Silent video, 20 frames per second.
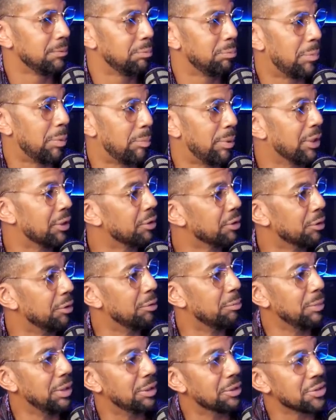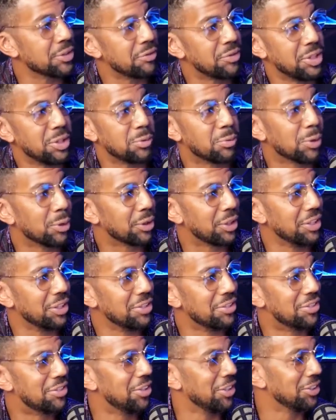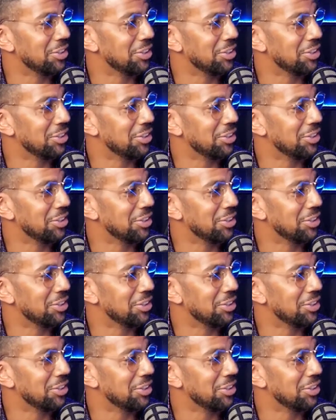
prepare her own meals if she's mm -hmm. working mm-hmm.